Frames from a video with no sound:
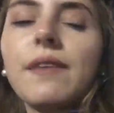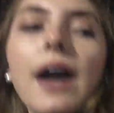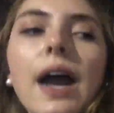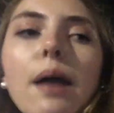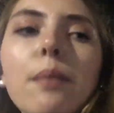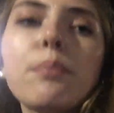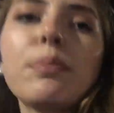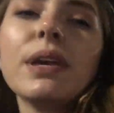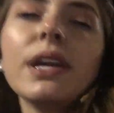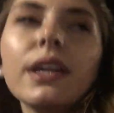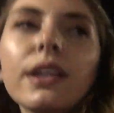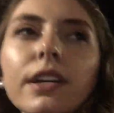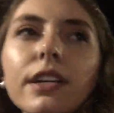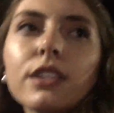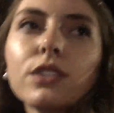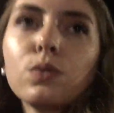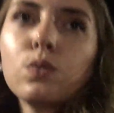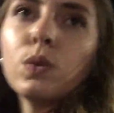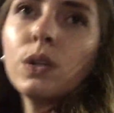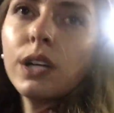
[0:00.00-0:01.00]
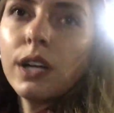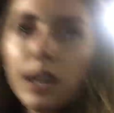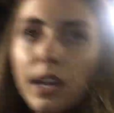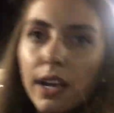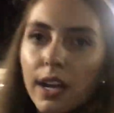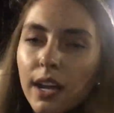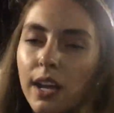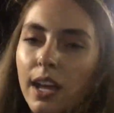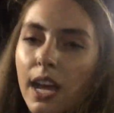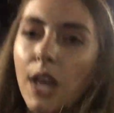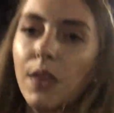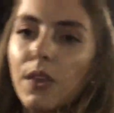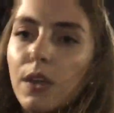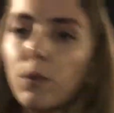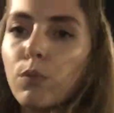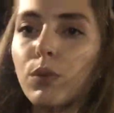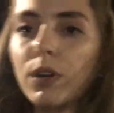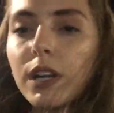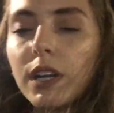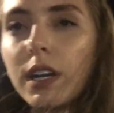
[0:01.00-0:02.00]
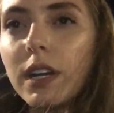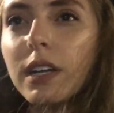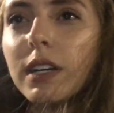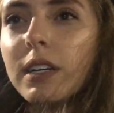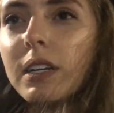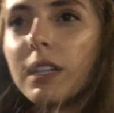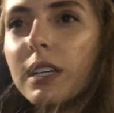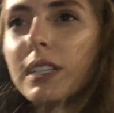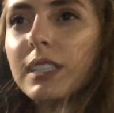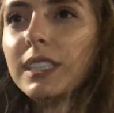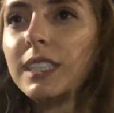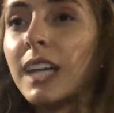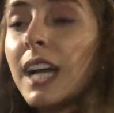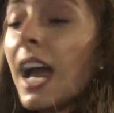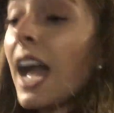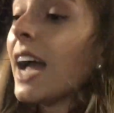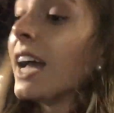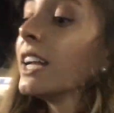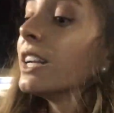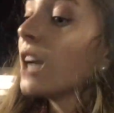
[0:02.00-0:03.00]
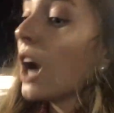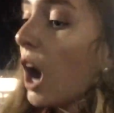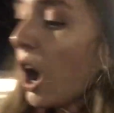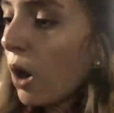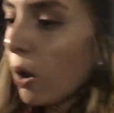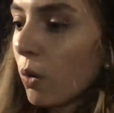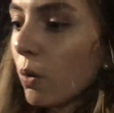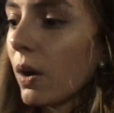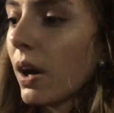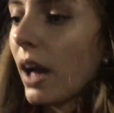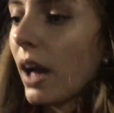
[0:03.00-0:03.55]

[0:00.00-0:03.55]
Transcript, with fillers: at Peter's work and then we're gonna... And oh,